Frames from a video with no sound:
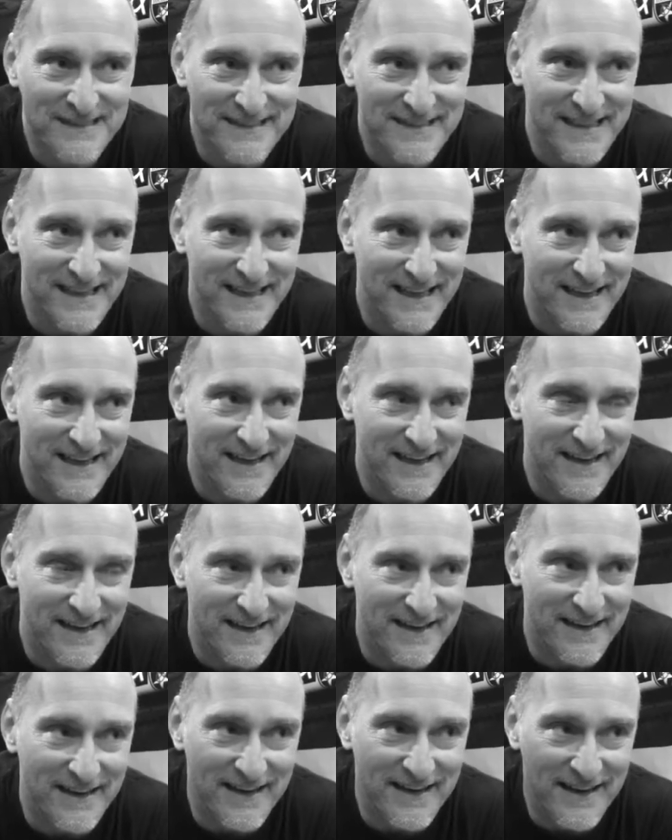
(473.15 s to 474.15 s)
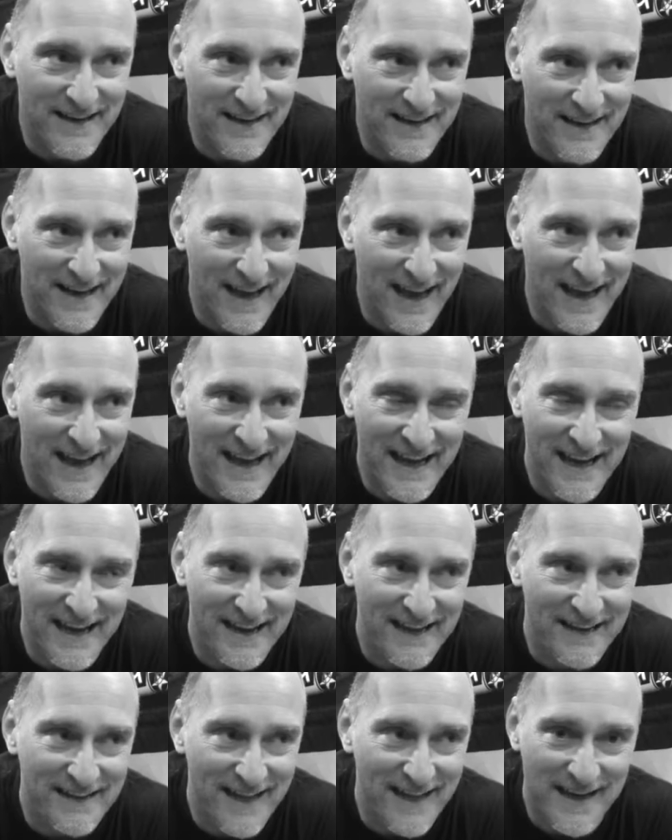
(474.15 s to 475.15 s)
and I
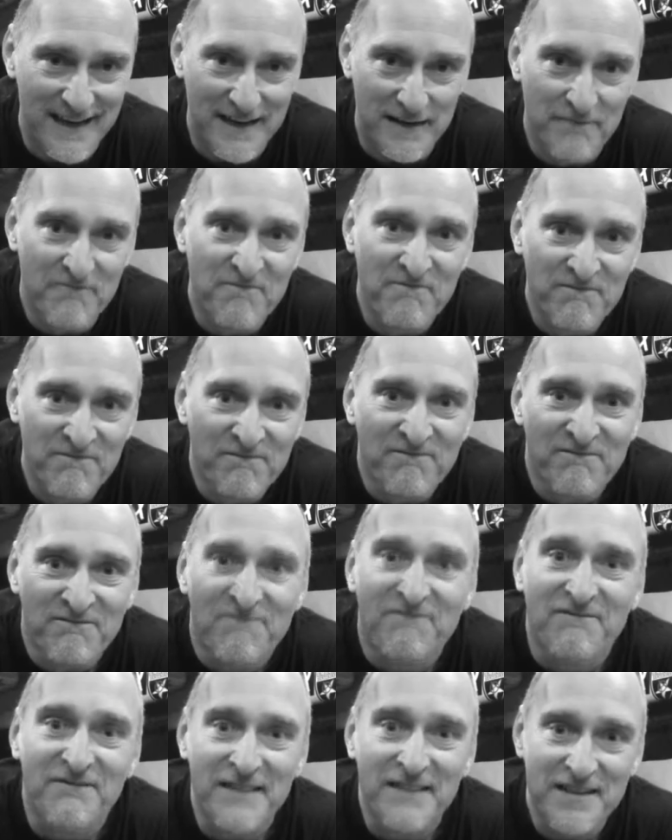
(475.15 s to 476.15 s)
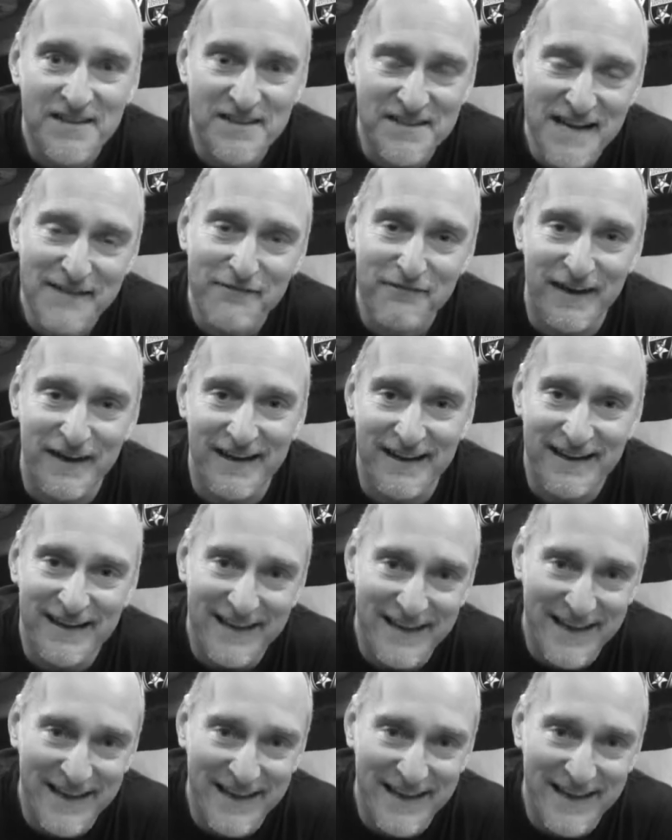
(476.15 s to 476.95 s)
hear like sniffing,